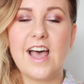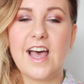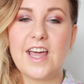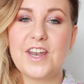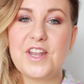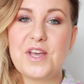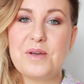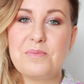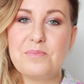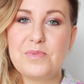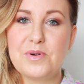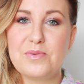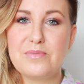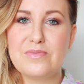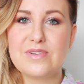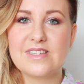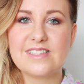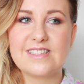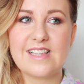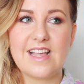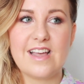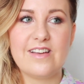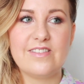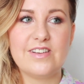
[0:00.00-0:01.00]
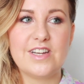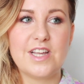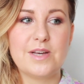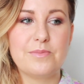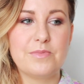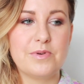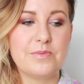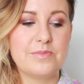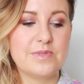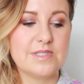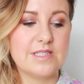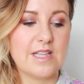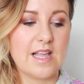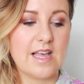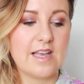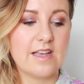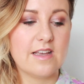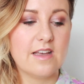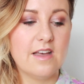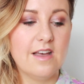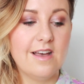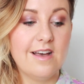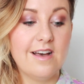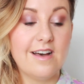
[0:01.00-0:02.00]
And her mum was there and her mum was
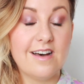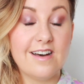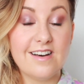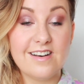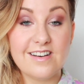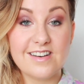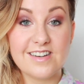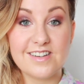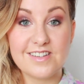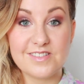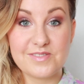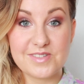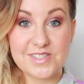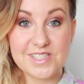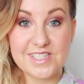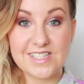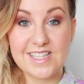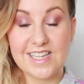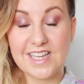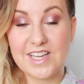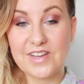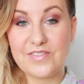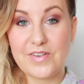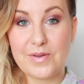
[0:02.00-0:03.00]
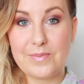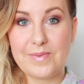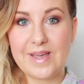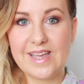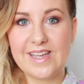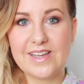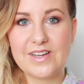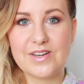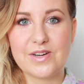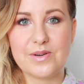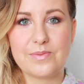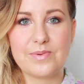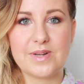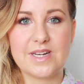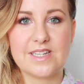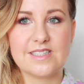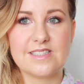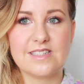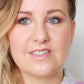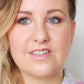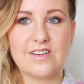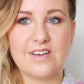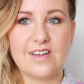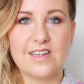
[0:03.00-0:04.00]
like, oh, what do you think of her makeup? And I
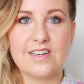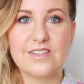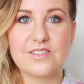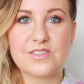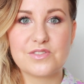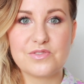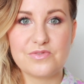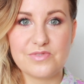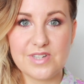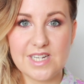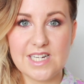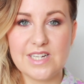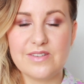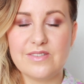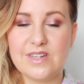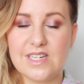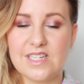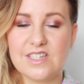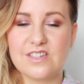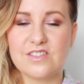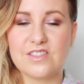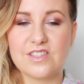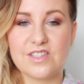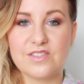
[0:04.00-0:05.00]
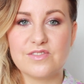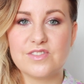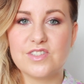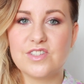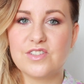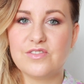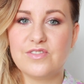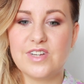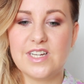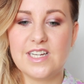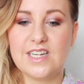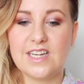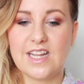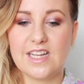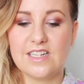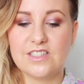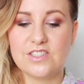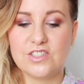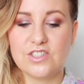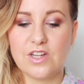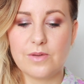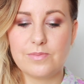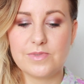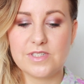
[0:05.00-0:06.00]
said, oh, it looks really, really good. They've done a really
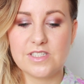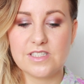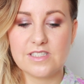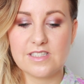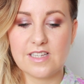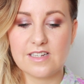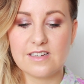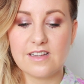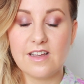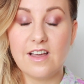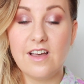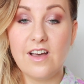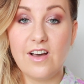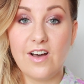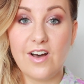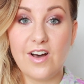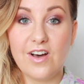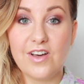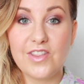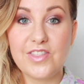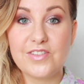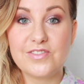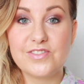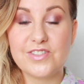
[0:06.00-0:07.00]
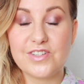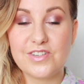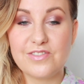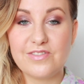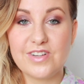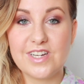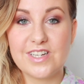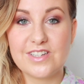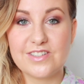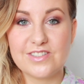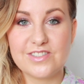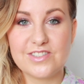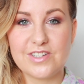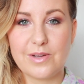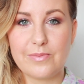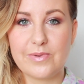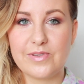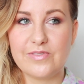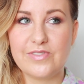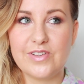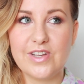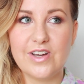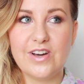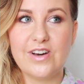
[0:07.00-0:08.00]
nice job. And she said, oh, they've done a really good job
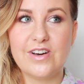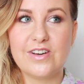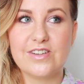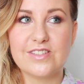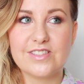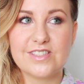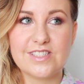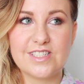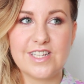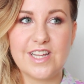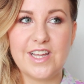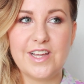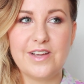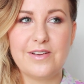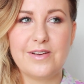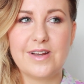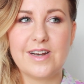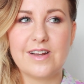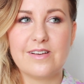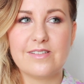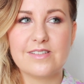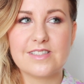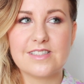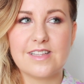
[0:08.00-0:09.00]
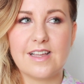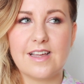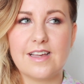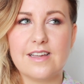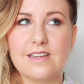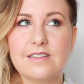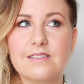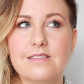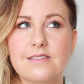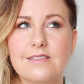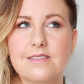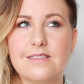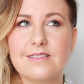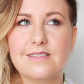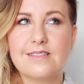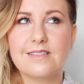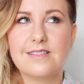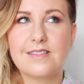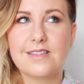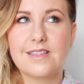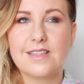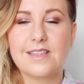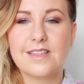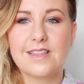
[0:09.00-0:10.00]
of yours too. And I was like,
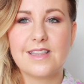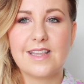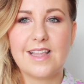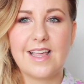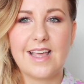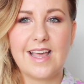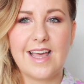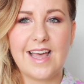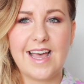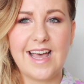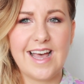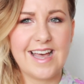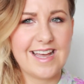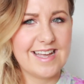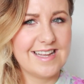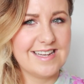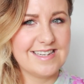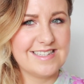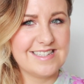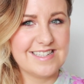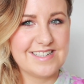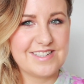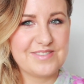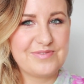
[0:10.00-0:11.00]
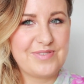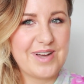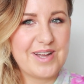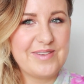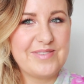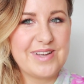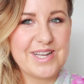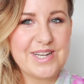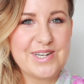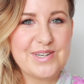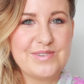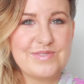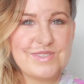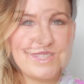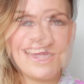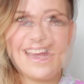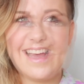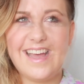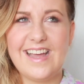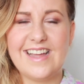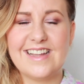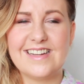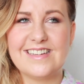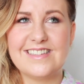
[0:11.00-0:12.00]
I did my makeup this
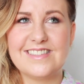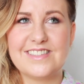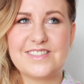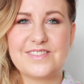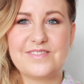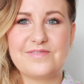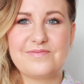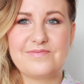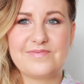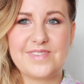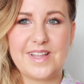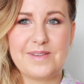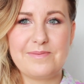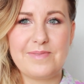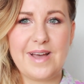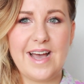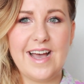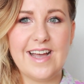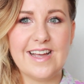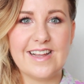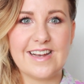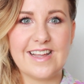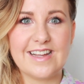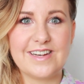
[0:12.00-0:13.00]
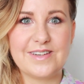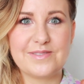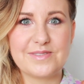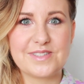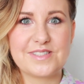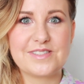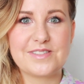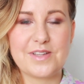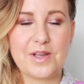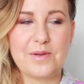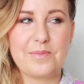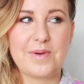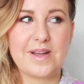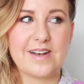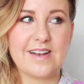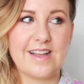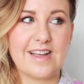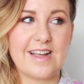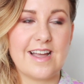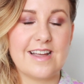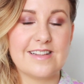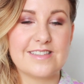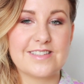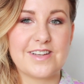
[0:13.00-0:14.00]
month and like my eyeliner was so bad,
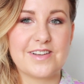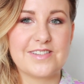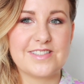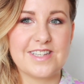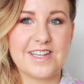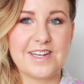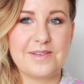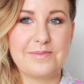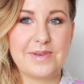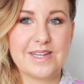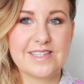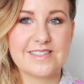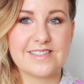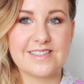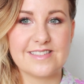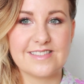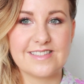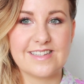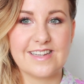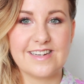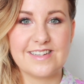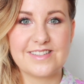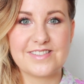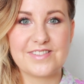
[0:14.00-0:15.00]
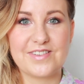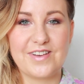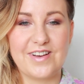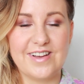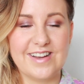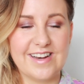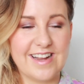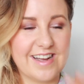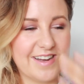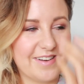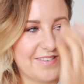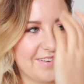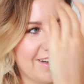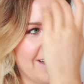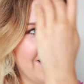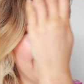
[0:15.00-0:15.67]
like I had to go to Illamasqua to get it sorted out.